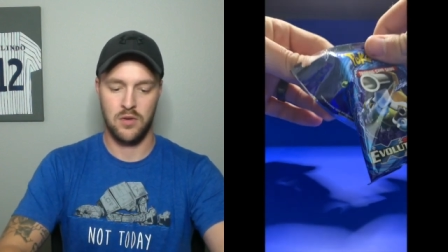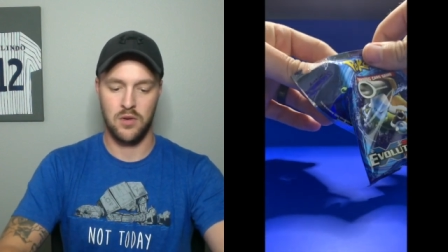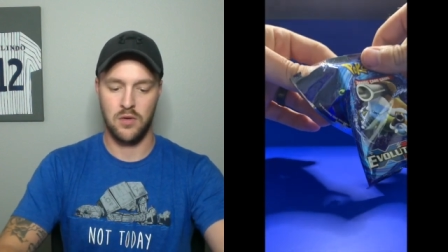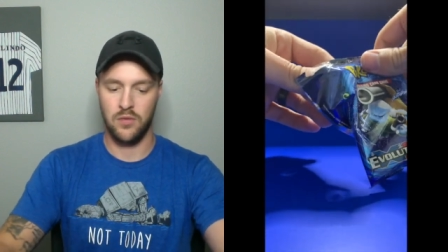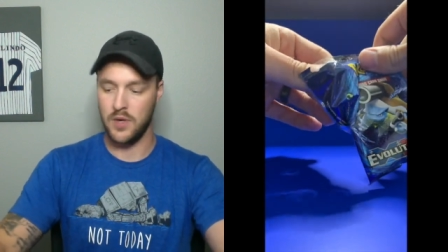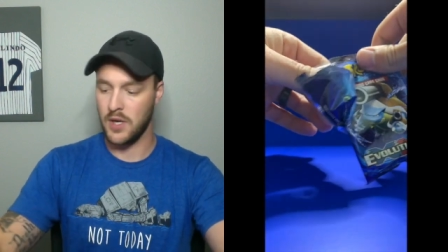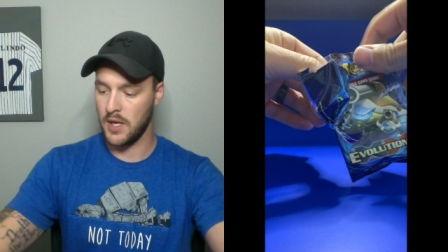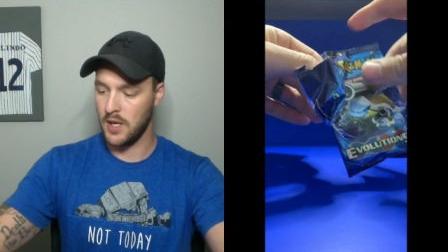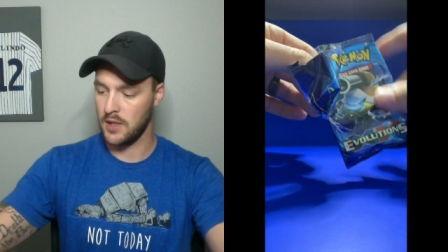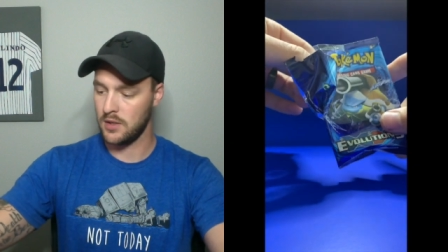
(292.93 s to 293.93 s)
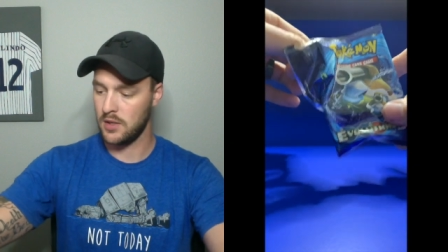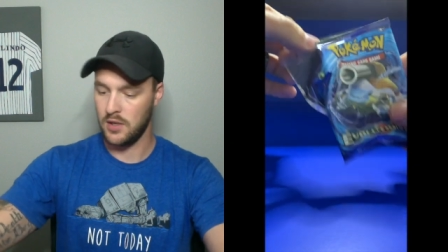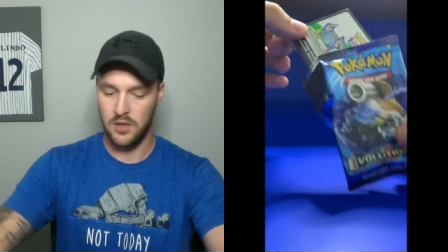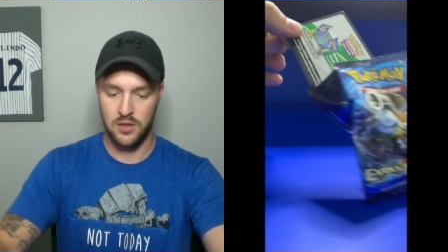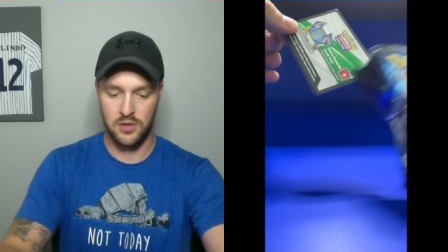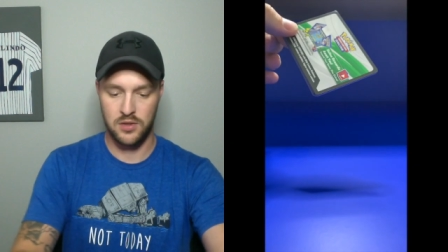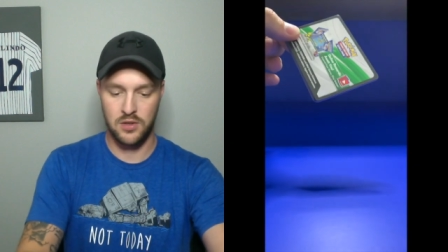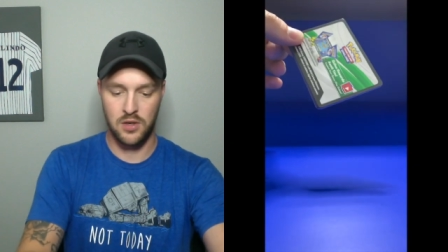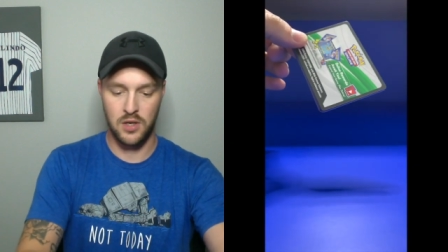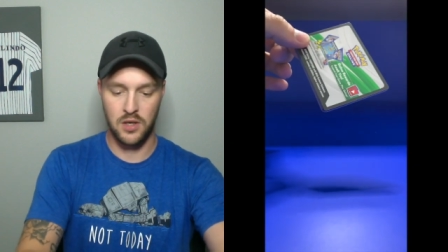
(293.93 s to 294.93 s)
All right,
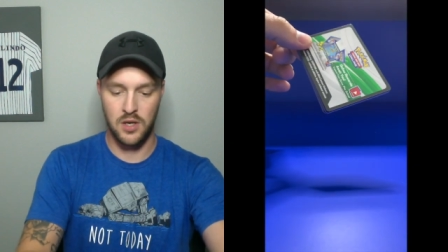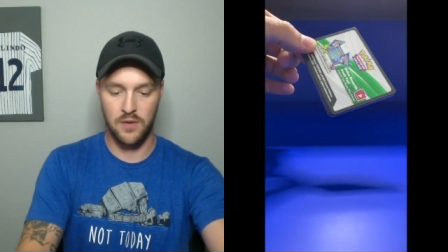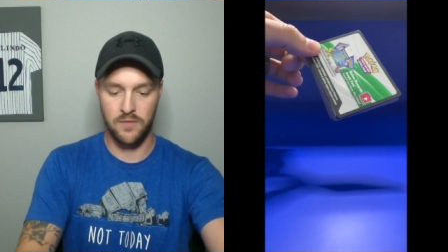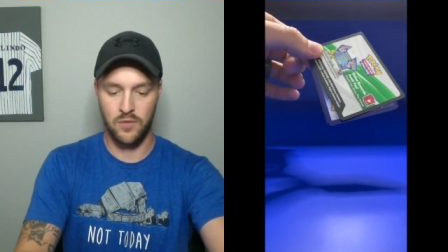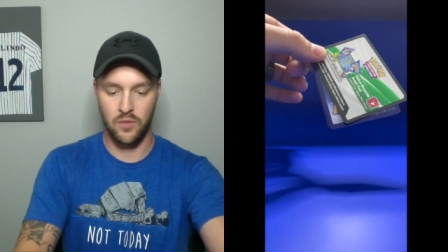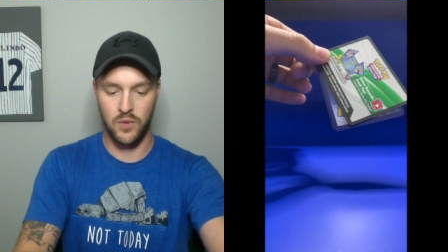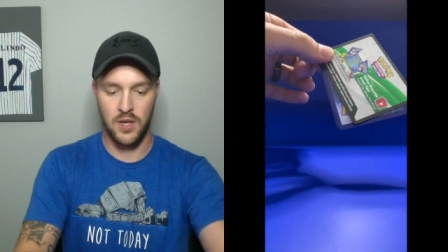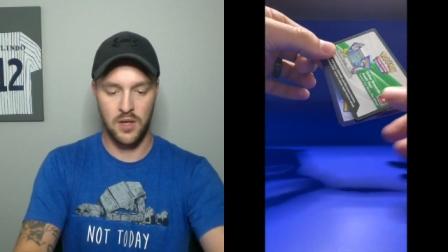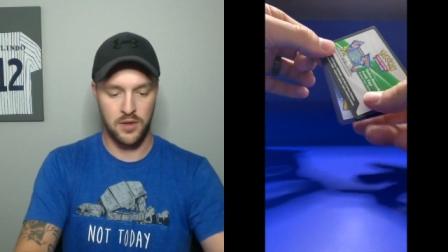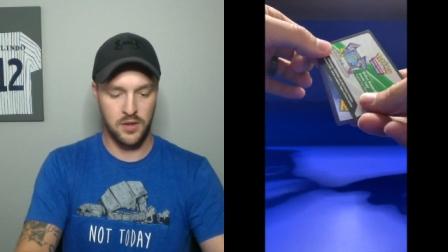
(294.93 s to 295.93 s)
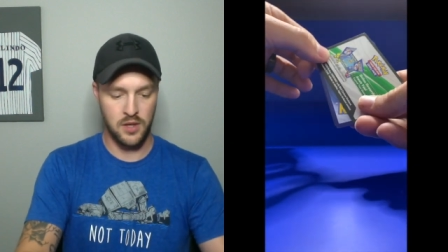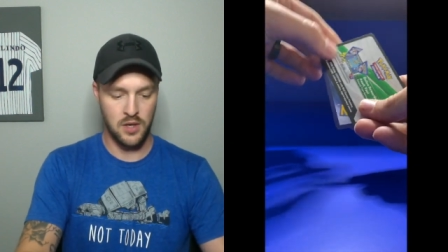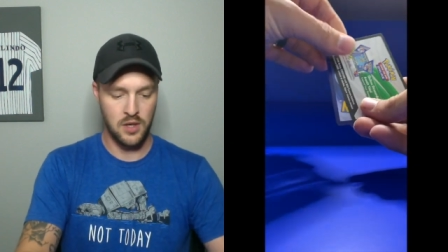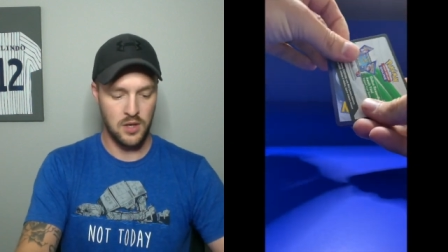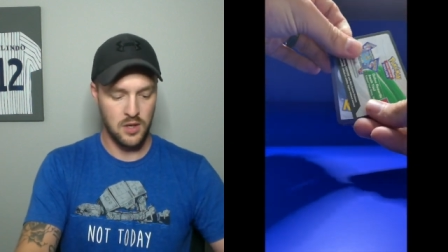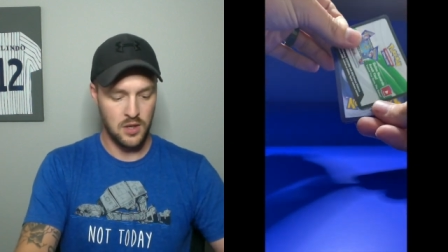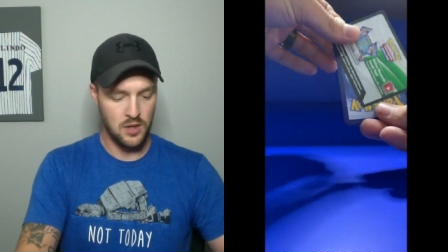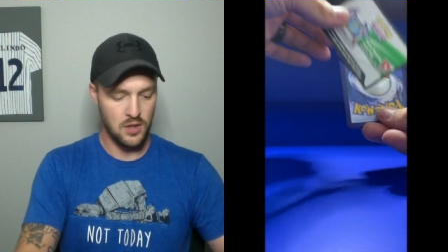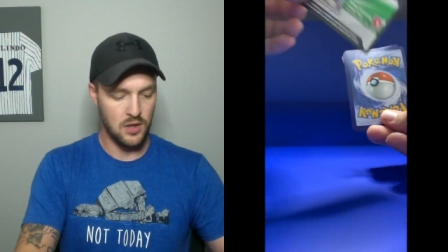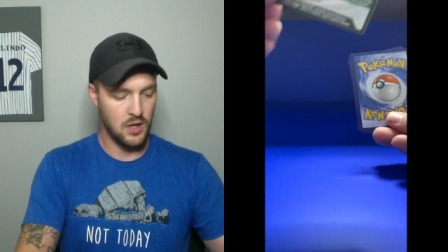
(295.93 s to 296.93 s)
starting off with
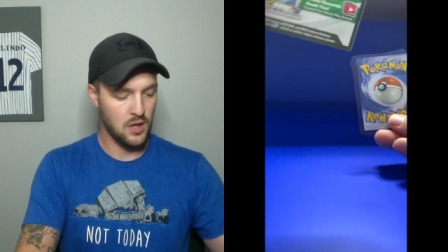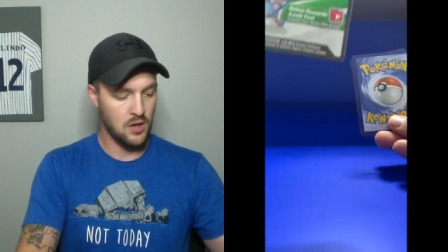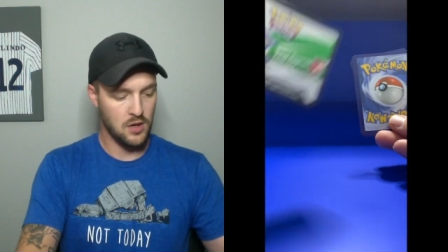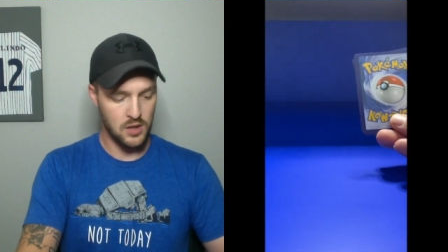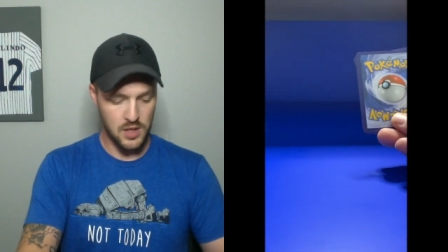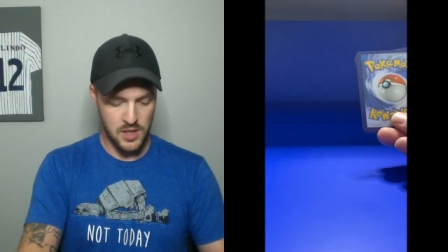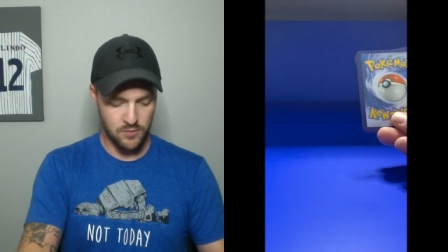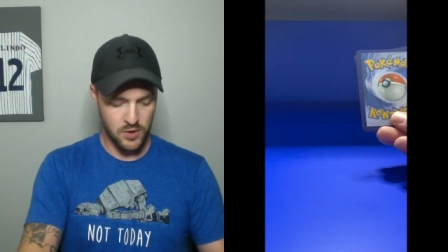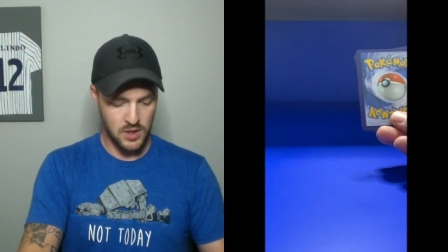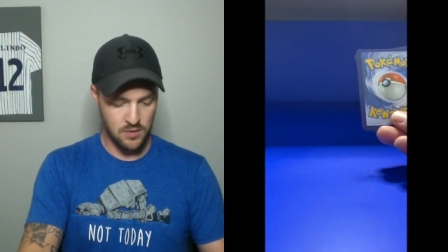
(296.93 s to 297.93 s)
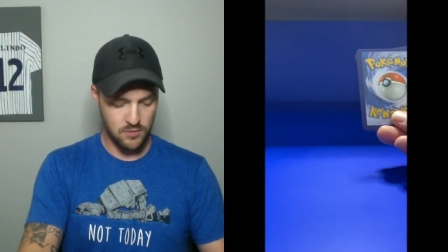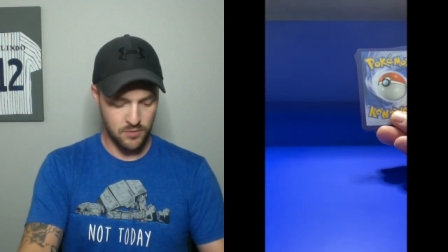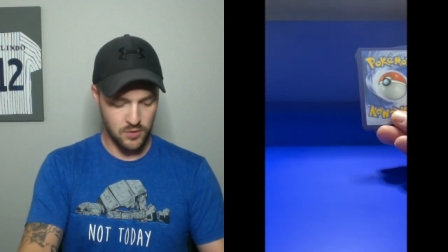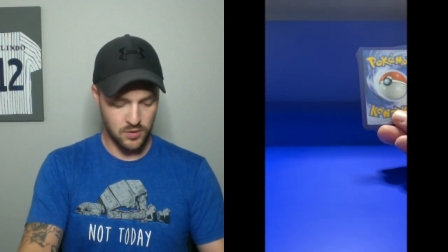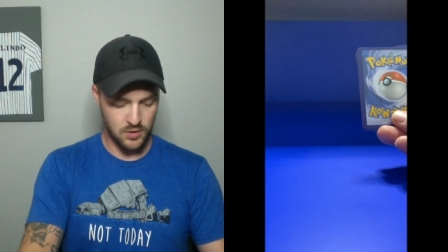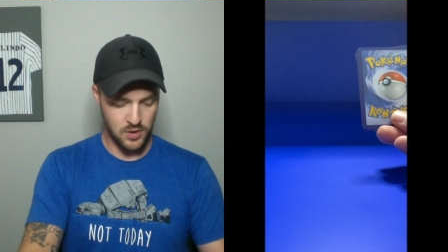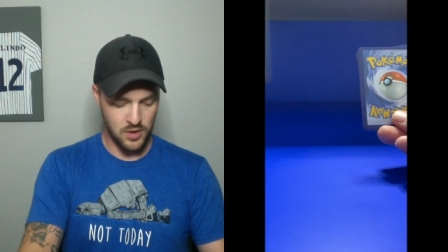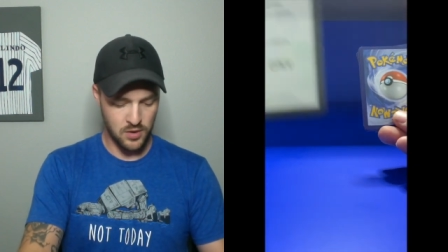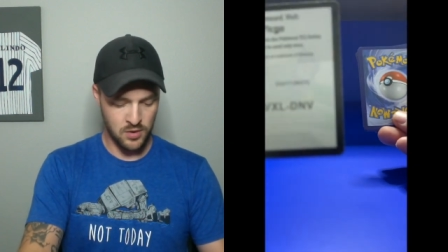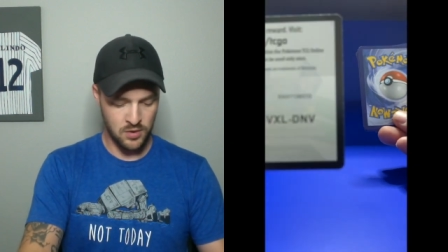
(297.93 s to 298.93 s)
the online redeemable
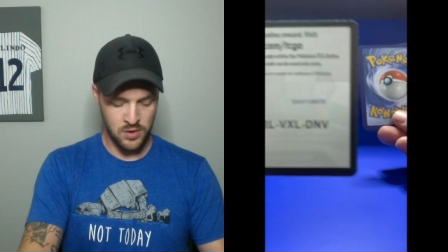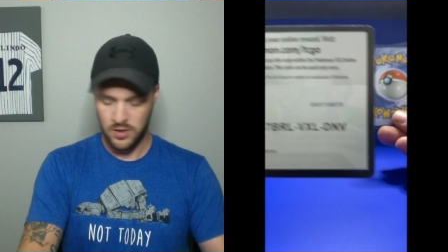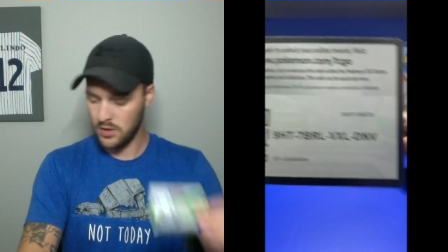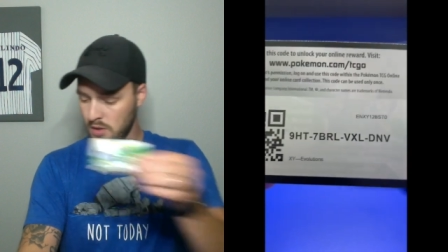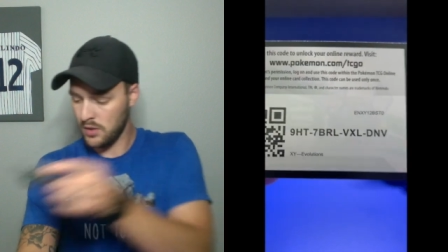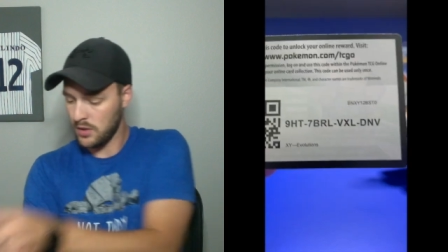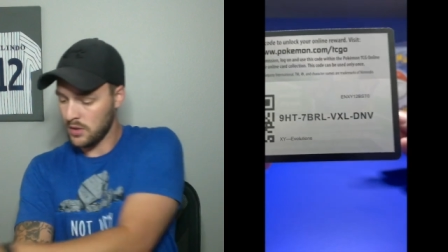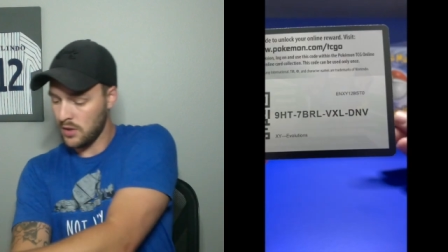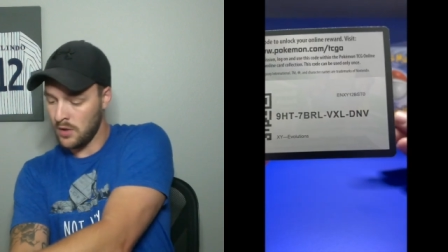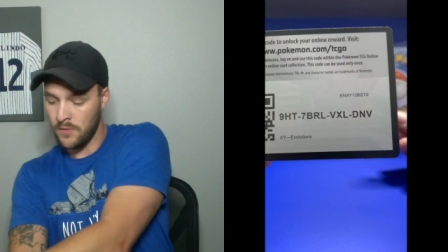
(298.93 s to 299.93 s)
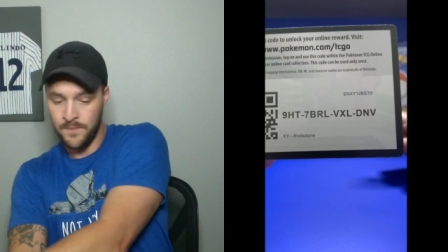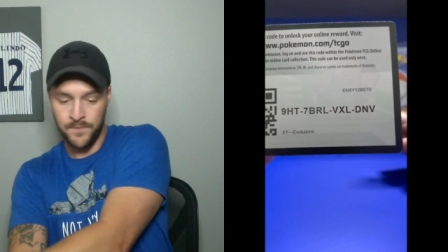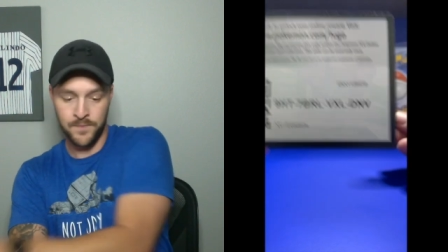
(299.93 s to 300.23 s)
code. There you go.